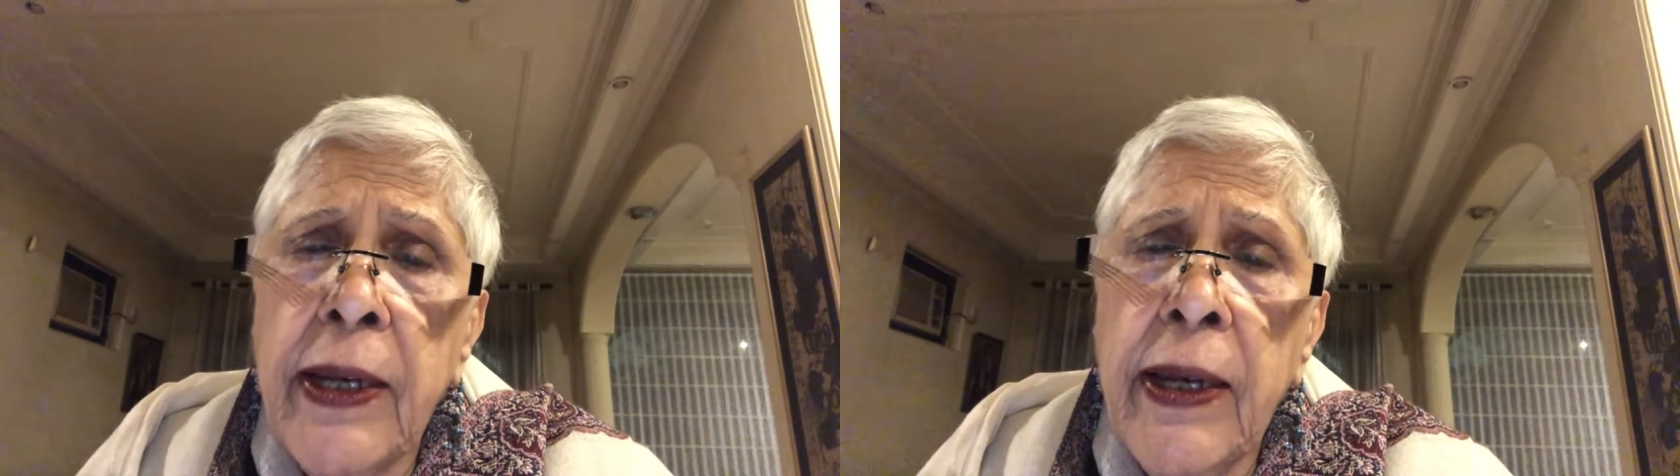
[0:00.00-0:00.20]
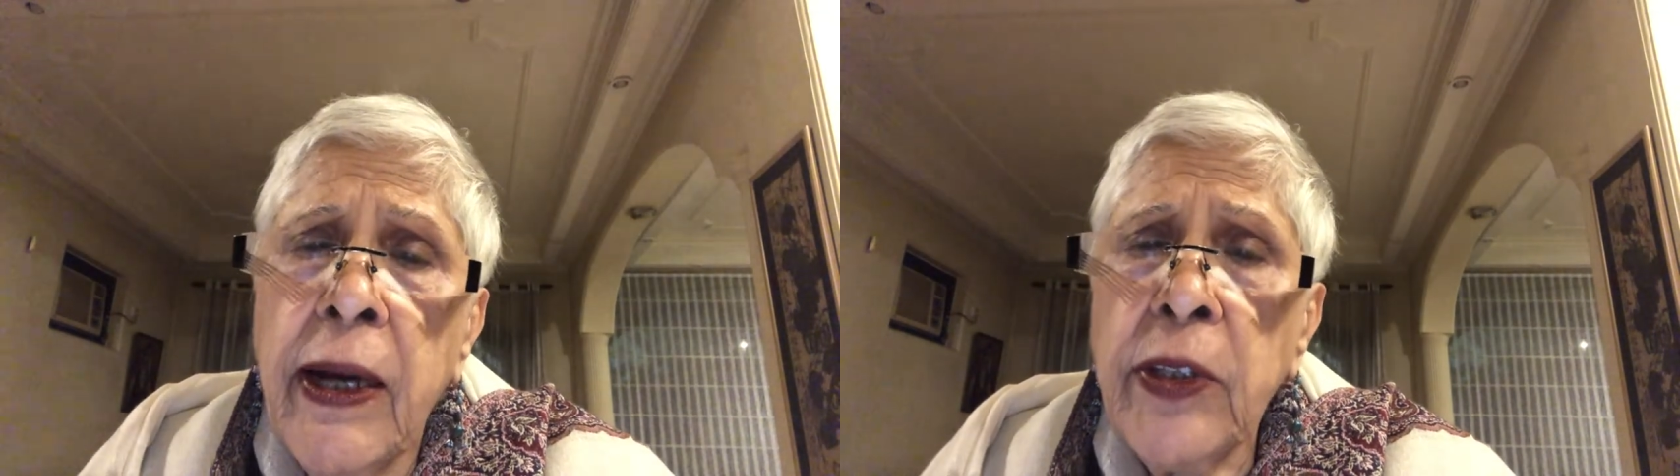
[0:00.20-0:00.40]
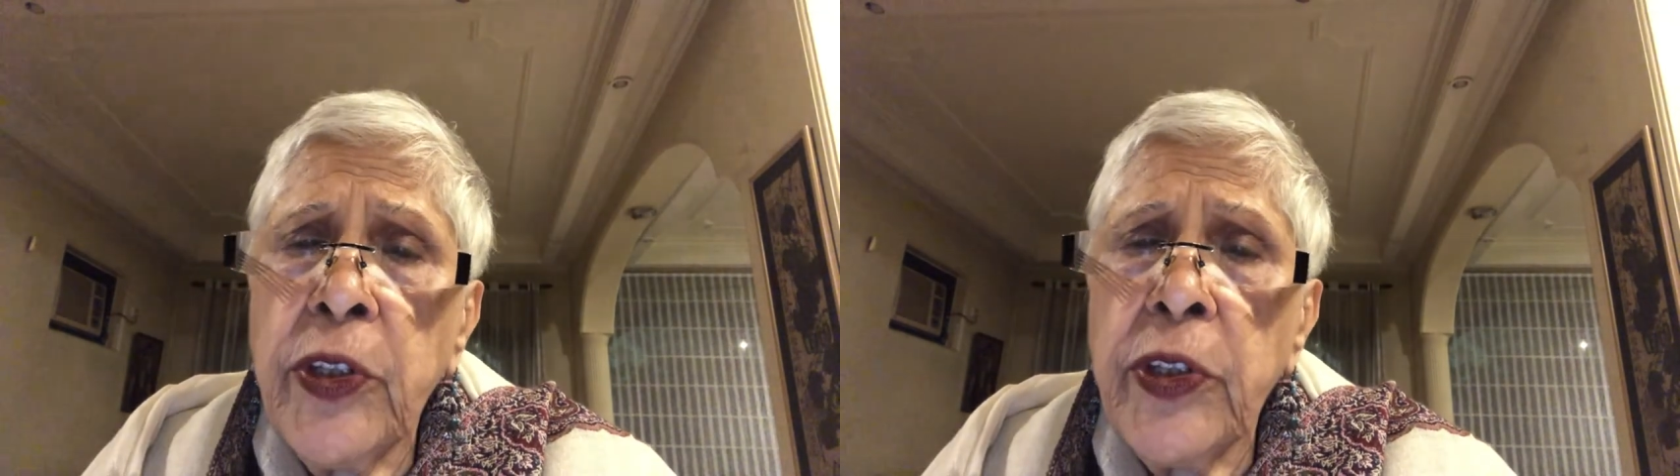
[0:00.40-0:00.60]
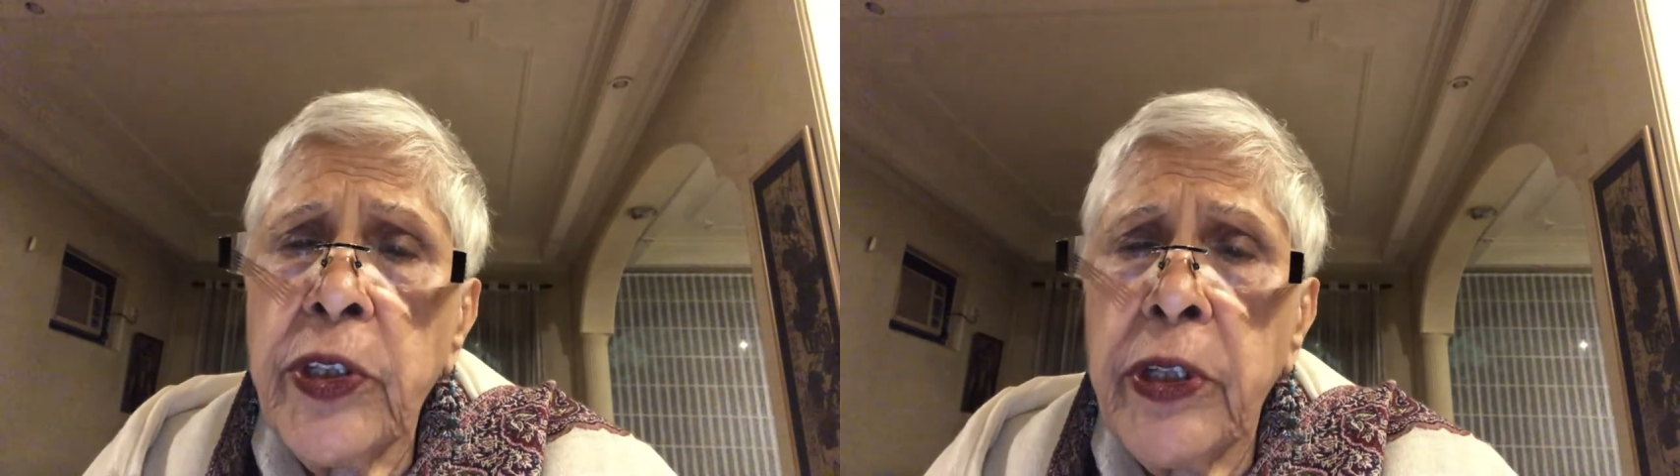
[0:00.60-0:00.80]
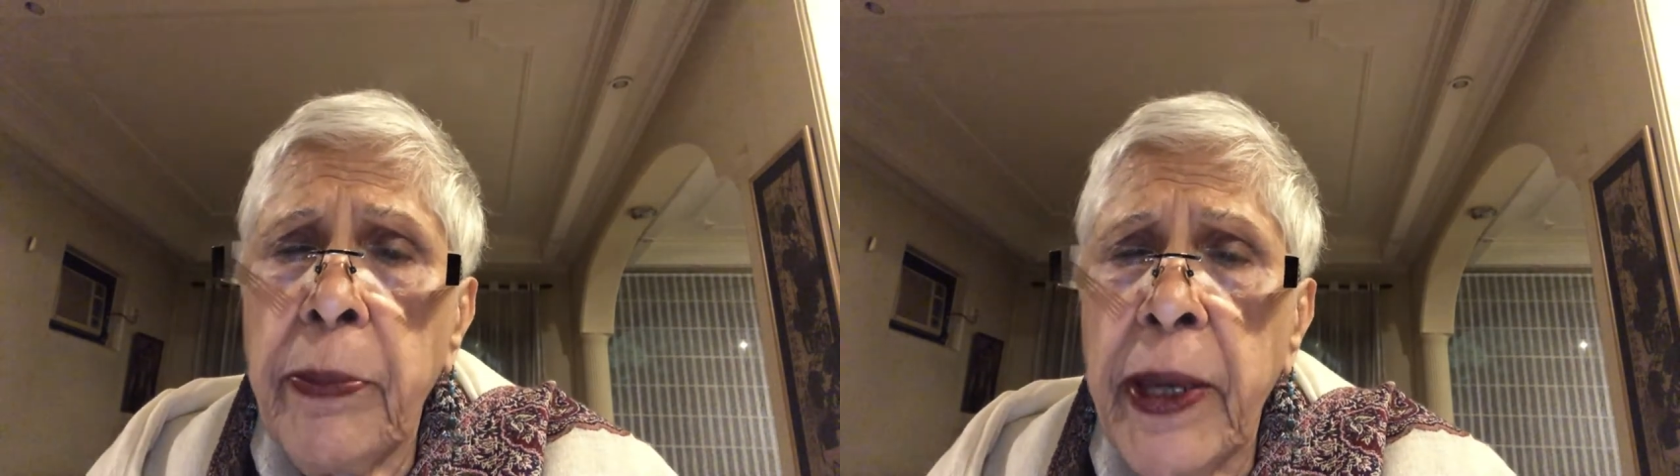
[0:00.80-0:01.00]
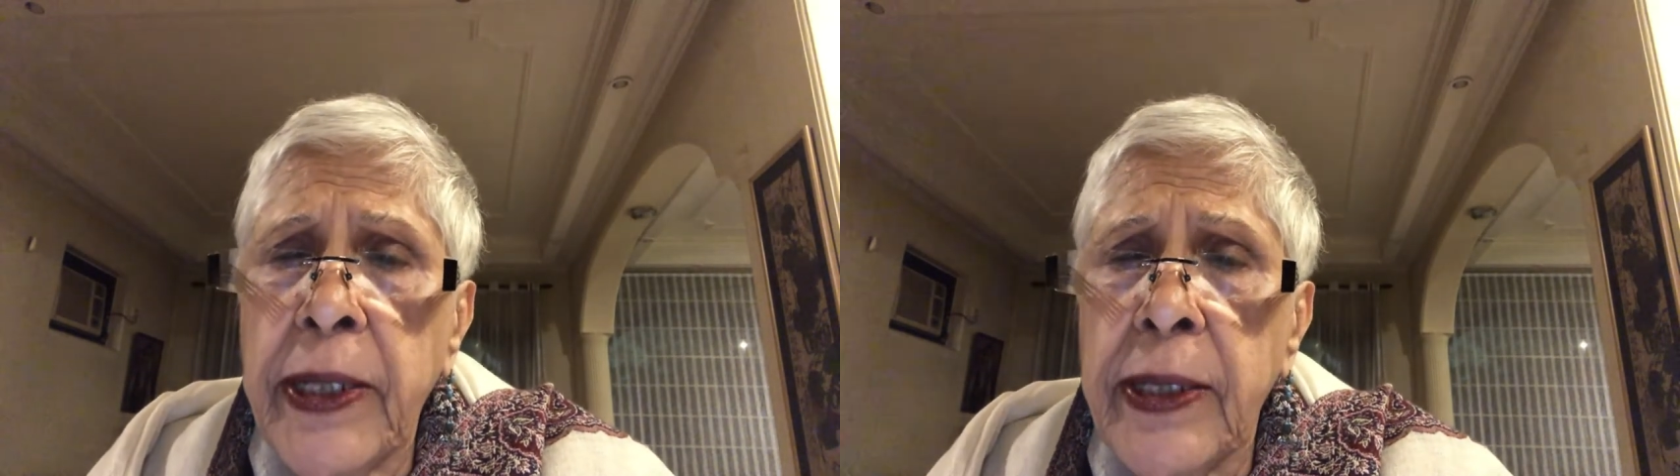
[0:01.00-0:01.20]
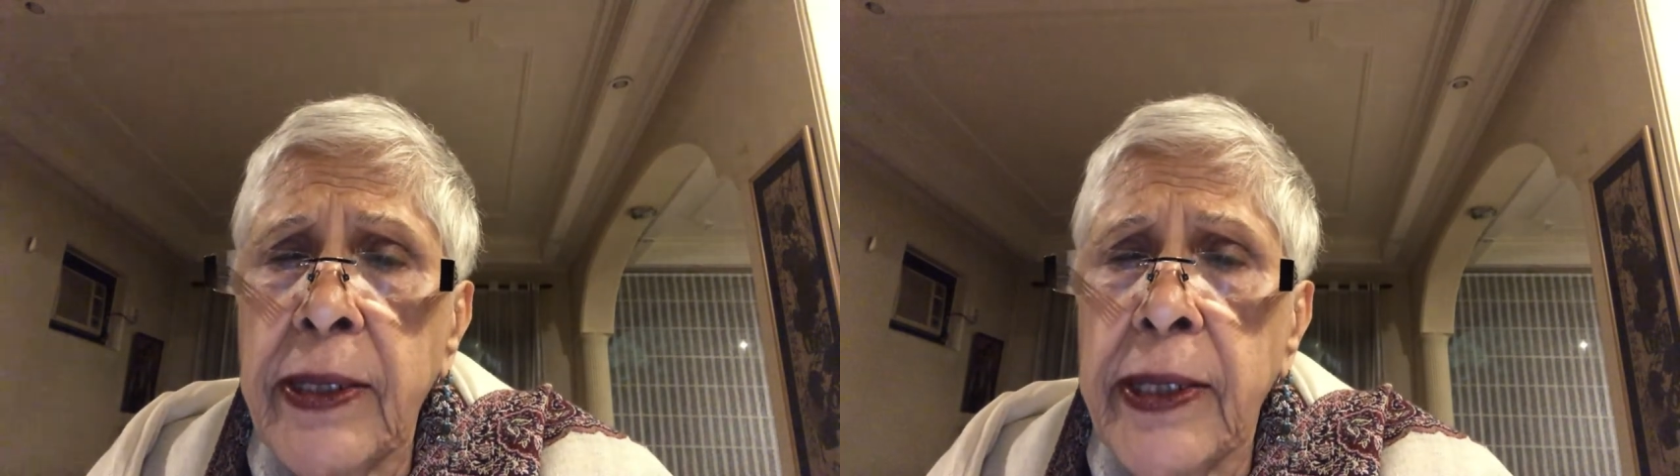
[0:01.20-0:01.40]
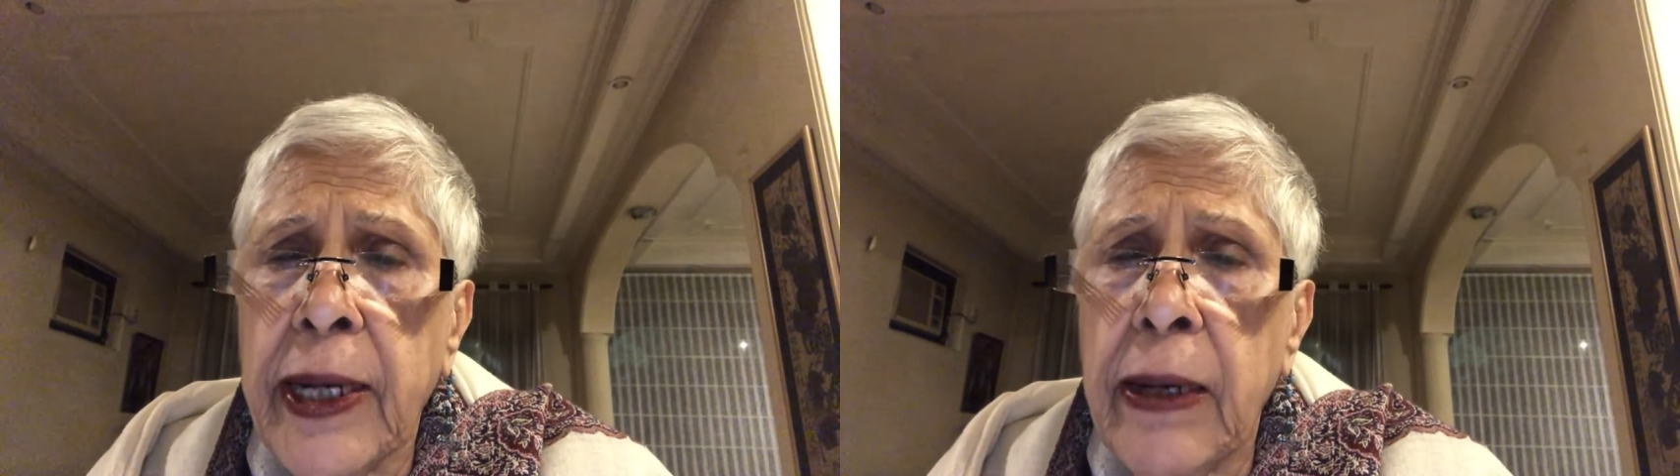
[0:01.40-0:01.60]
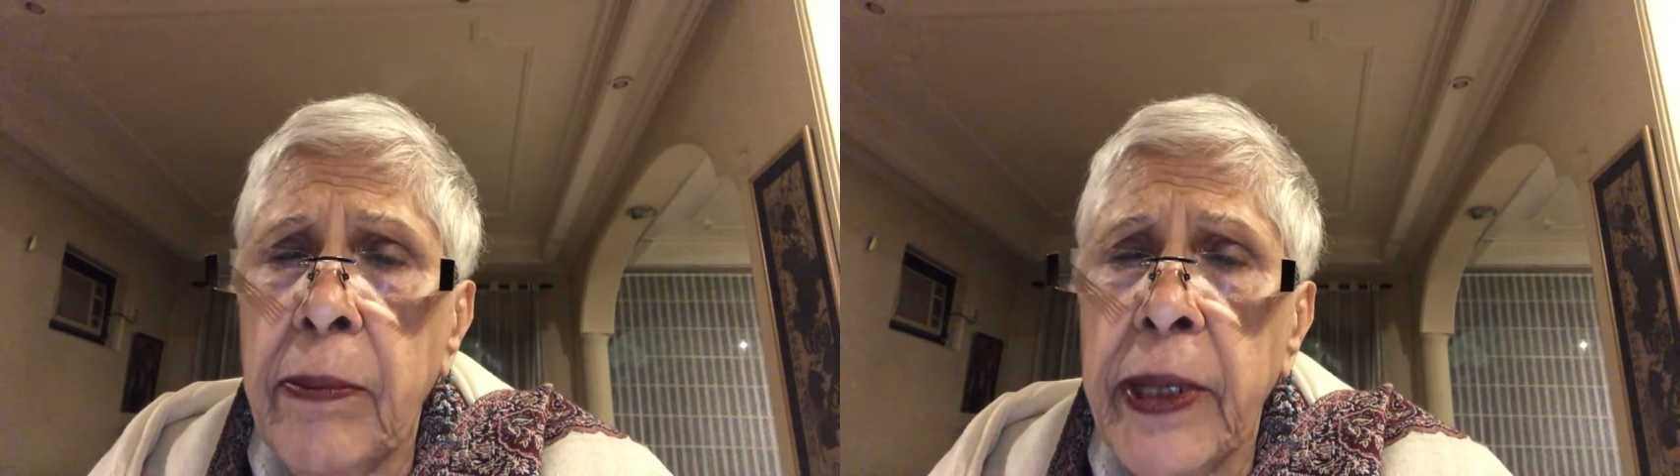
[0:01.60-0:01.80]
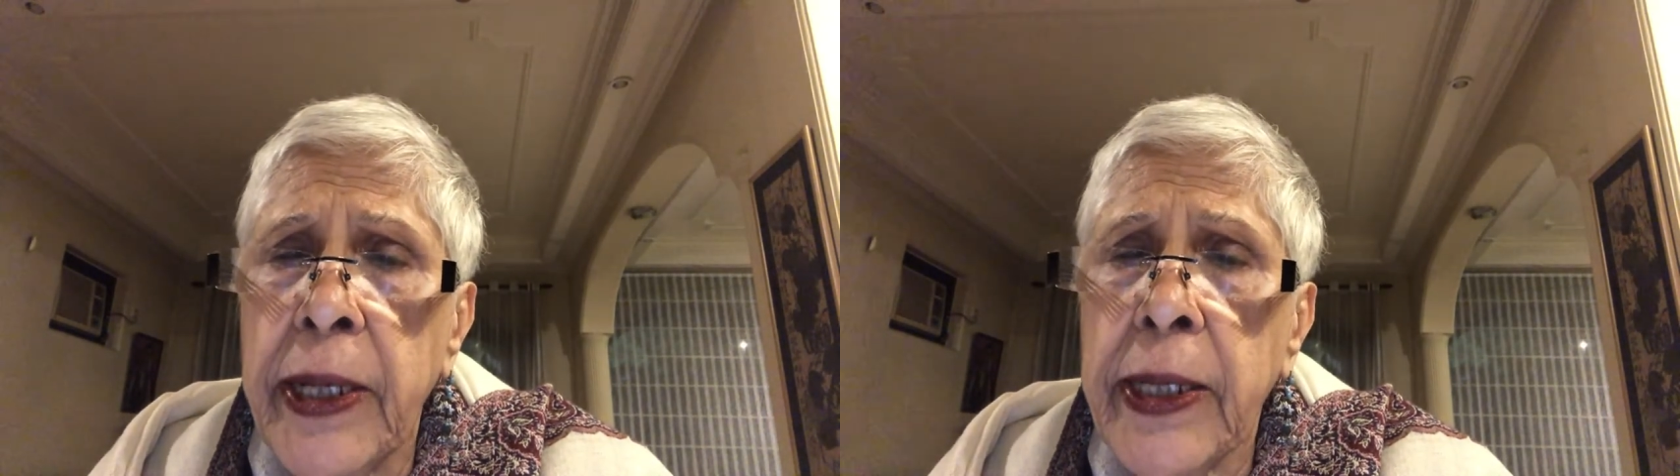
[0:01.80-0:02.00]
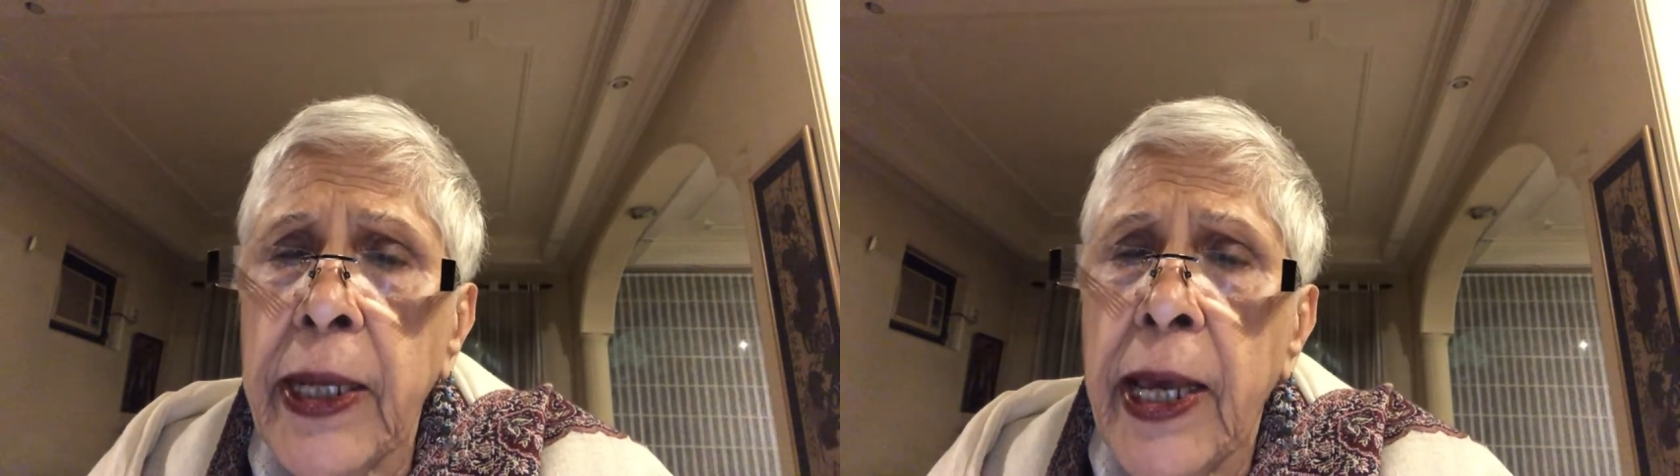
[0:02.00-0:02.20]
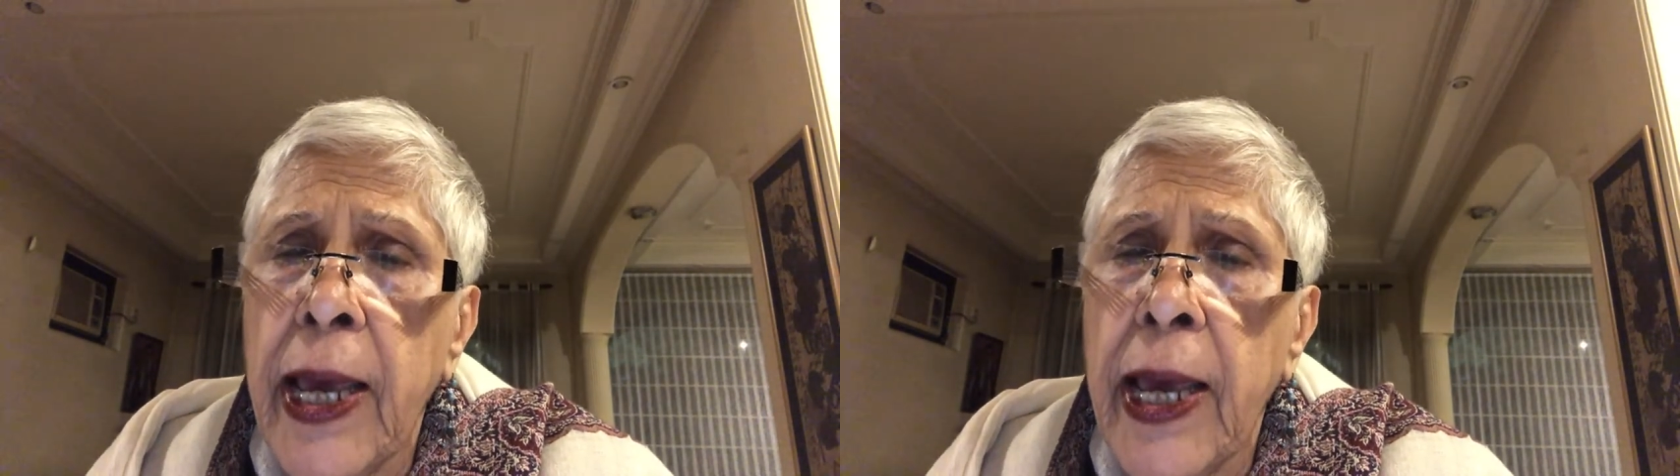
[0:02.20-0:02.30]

largest Tibetan settlement